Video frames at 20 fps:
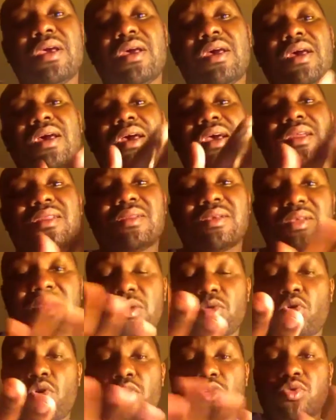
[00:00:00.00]
And
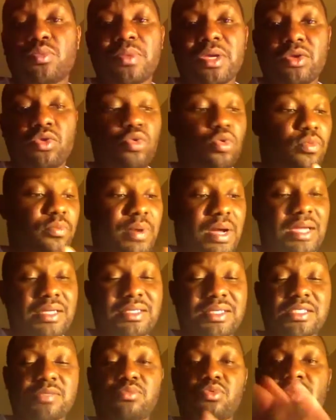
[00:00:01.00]
all you may know by
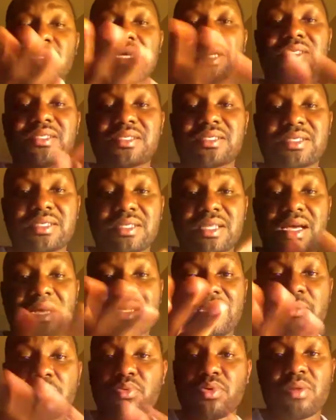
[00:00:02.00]
this book that, that
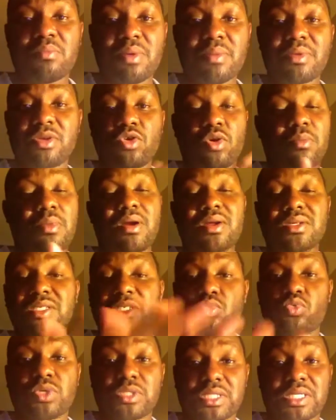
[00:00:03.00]
the problem in your marriage is
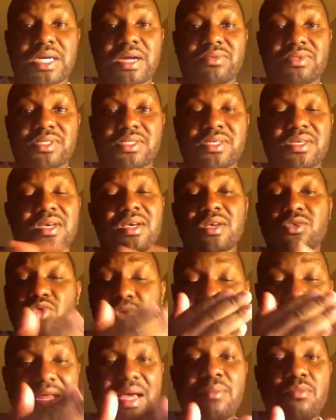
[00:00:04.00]
witchcraft. So
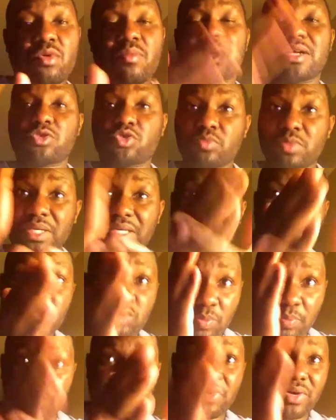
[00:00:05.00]
at that moment, you begin to
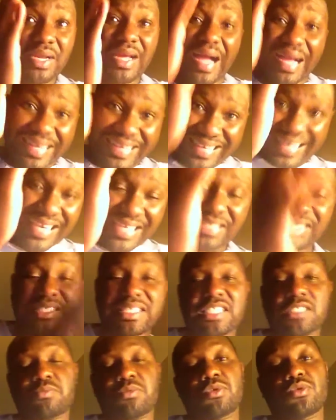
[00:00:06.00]
pray against the
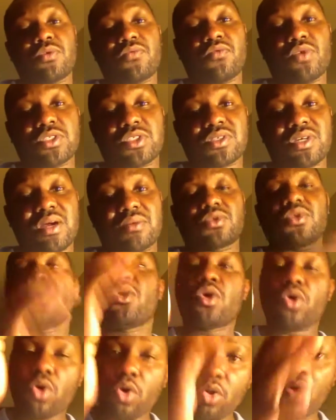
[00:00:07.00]
spirit of witchcraft
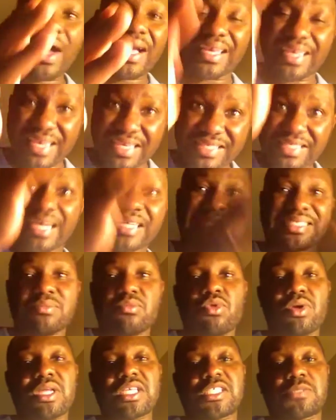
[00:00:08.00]
or against that
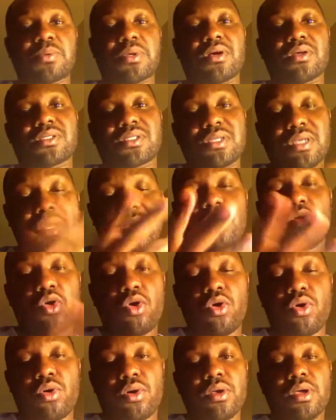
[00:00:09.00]
demonic spells
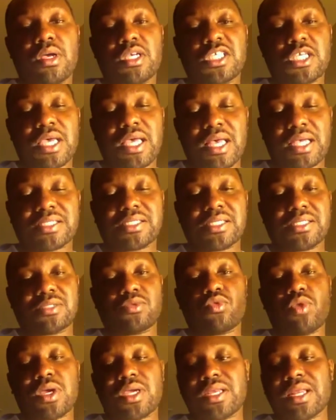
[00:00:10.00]
or hexes
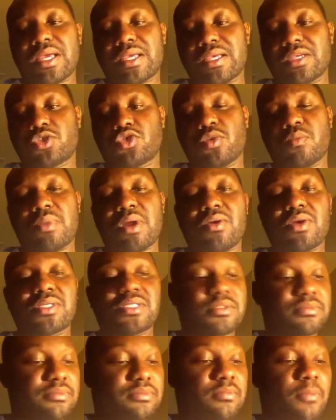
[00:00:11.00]
working against your marriage
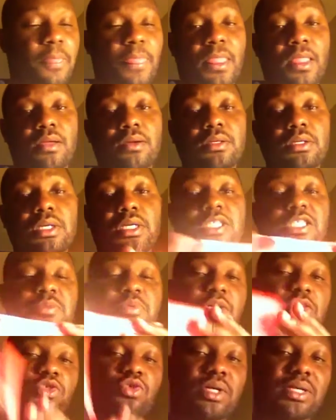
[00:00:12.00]

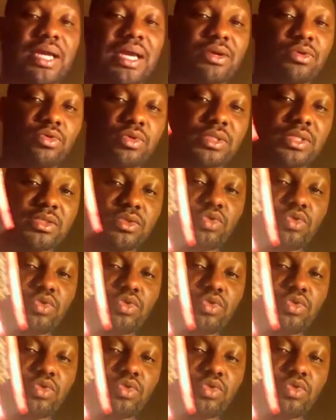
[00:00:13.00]
spiritual diagnosis,